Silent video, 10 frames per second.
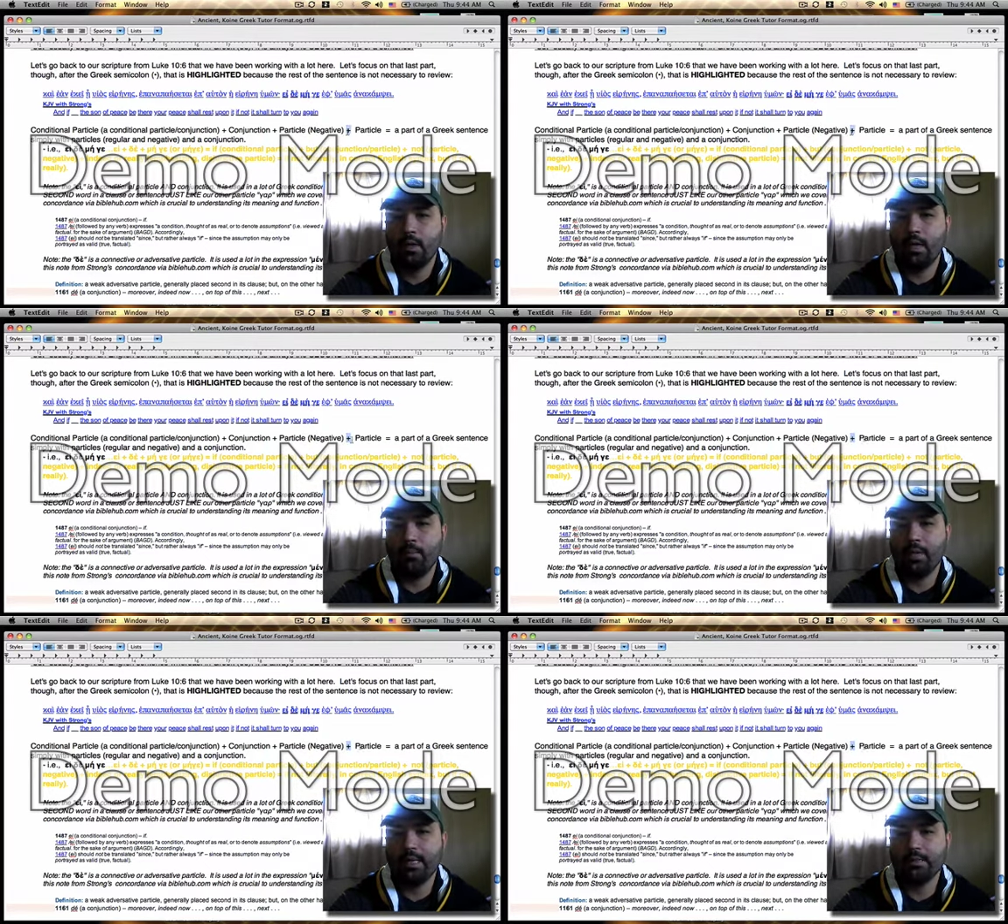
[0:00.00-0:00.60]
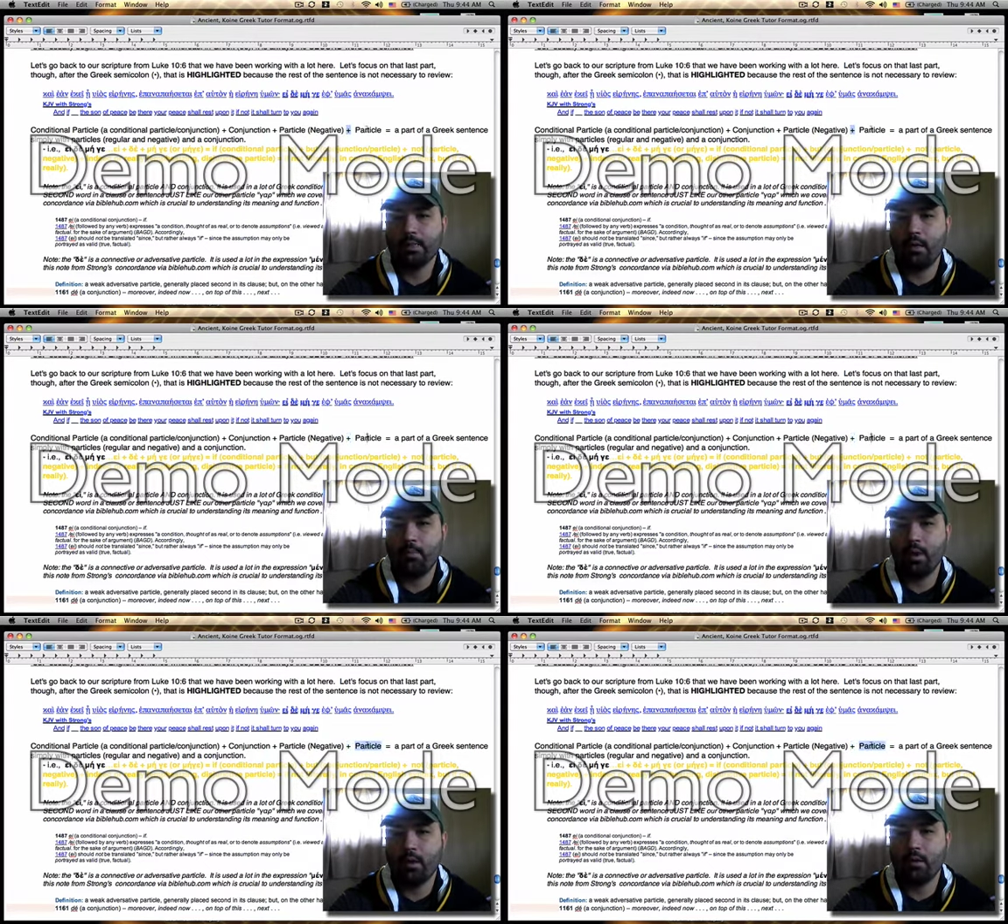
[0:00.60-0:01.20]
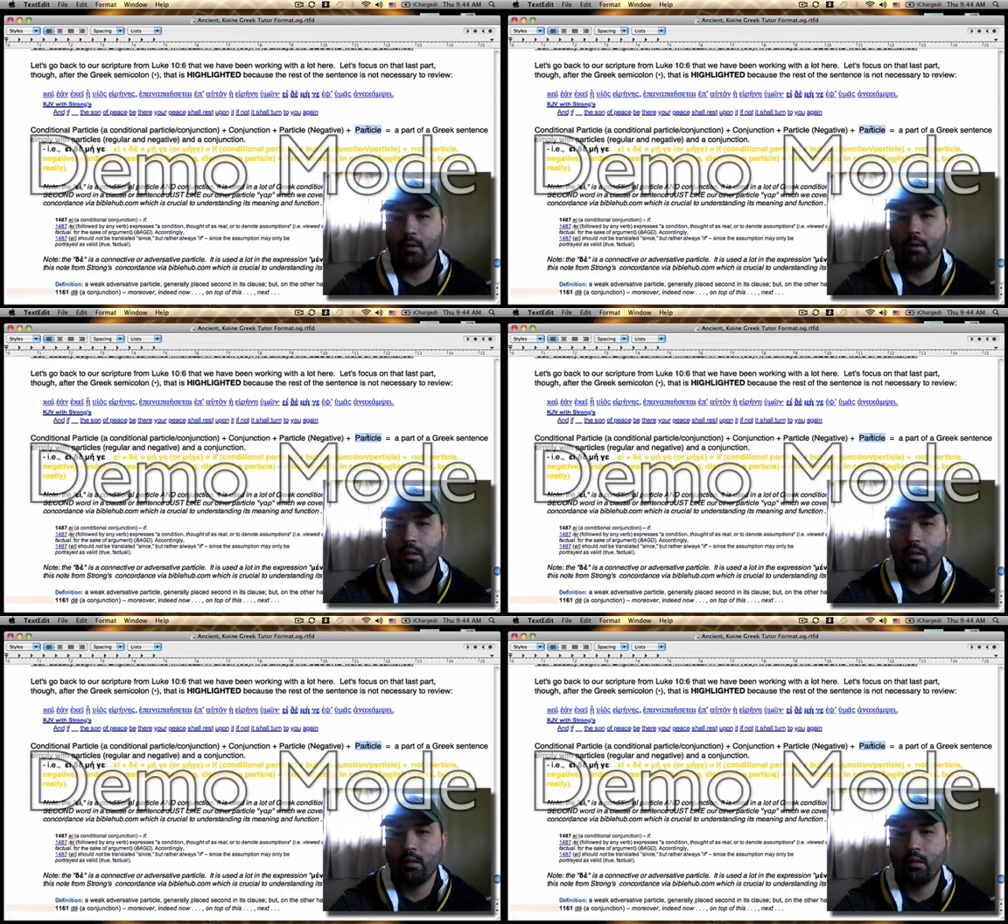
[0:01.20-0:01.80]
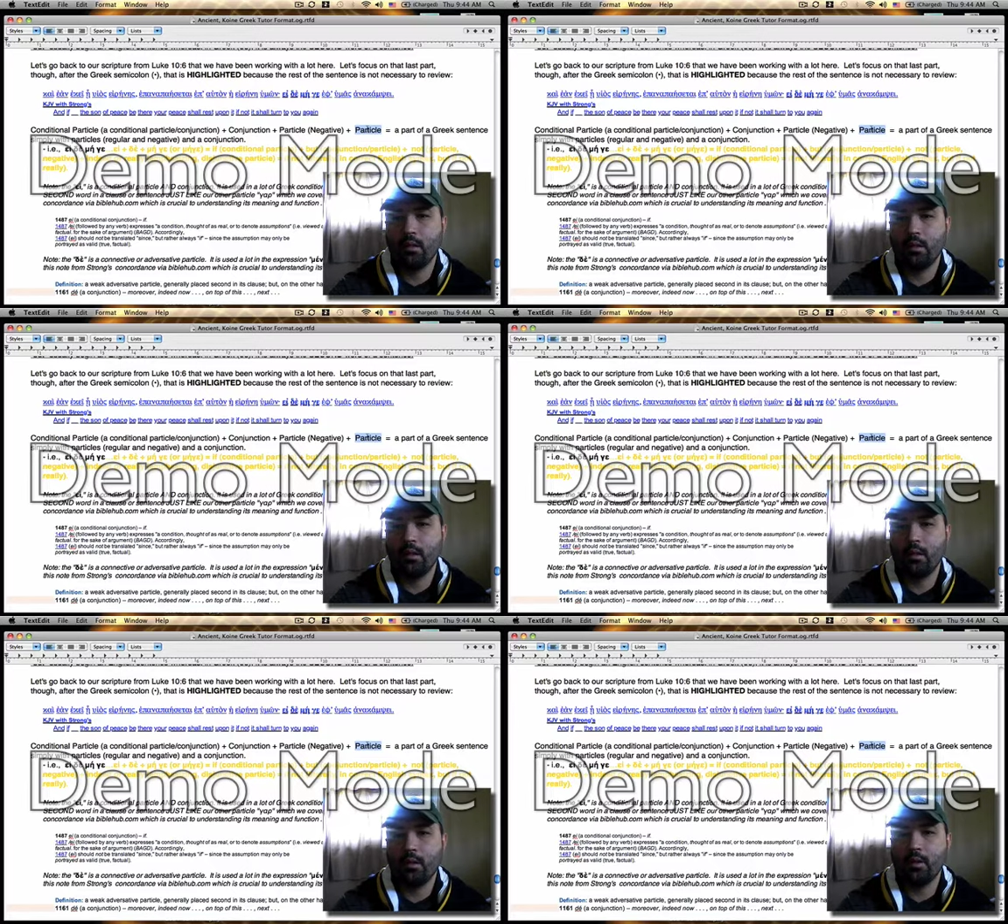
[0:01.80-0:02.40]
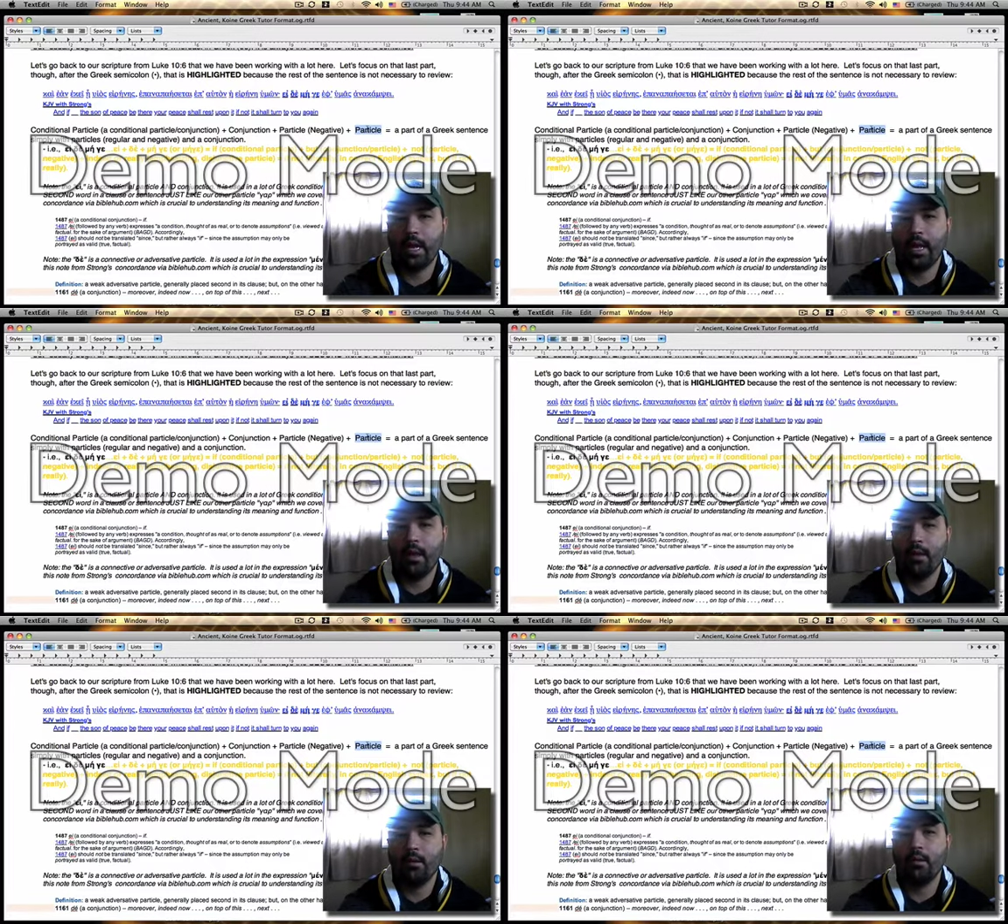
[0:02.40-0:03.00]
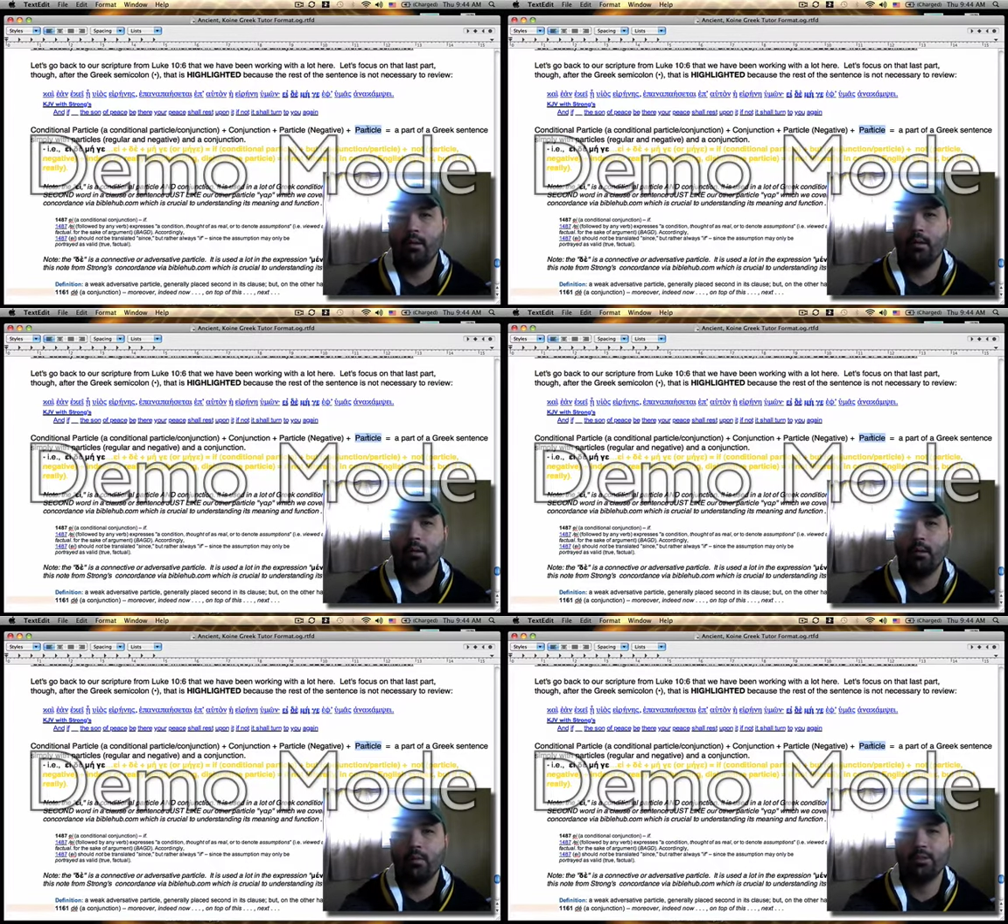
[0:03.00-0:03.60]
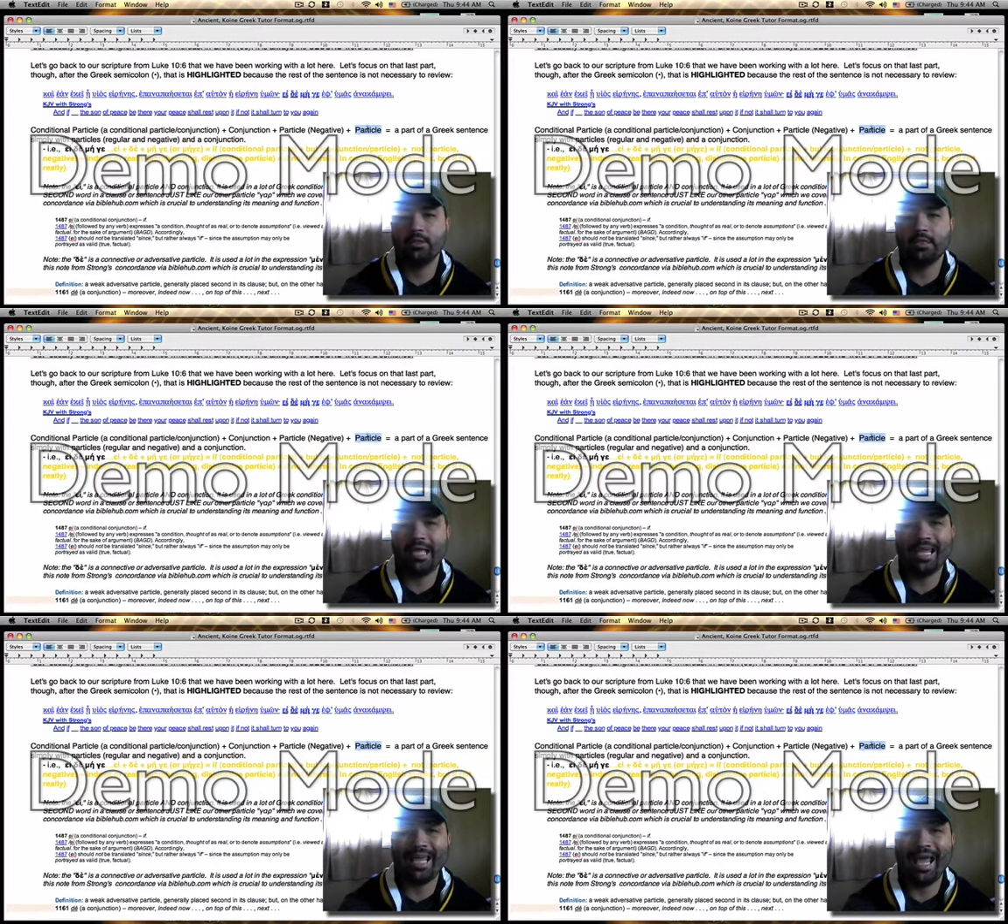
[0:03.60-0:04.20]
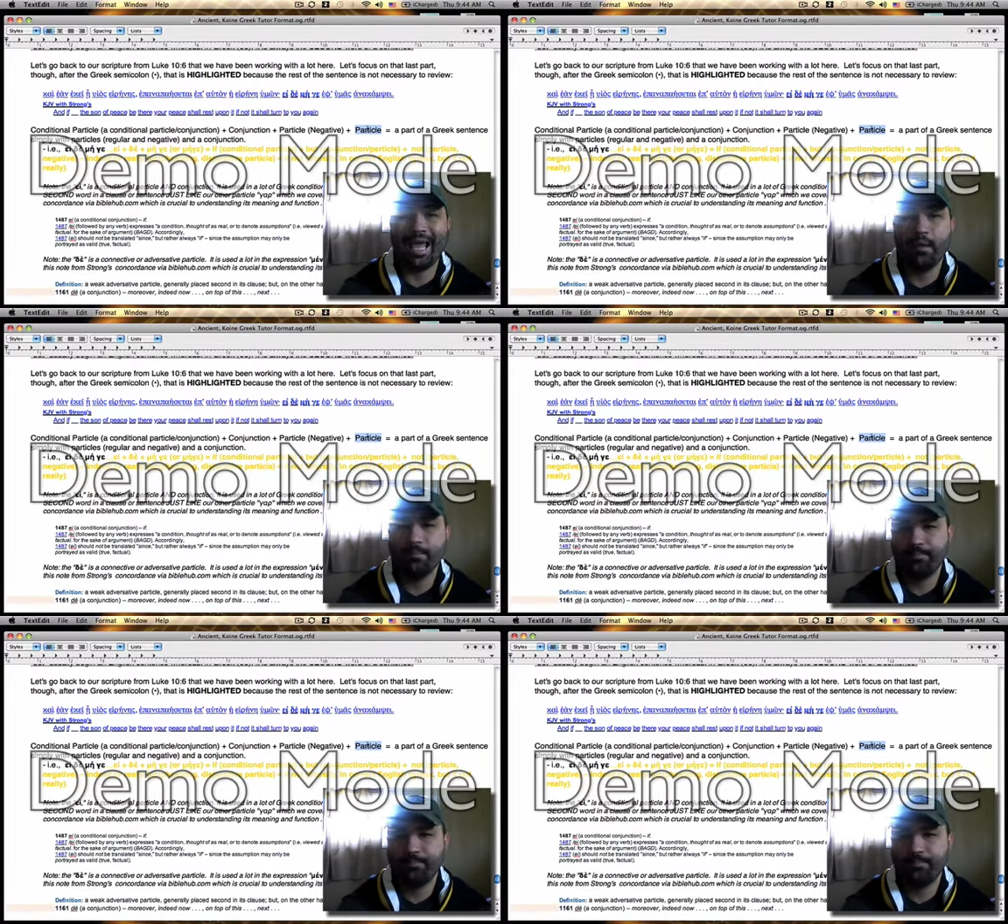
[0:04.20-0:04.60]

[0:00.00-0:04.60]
and plus a particle, okay, which is yeah.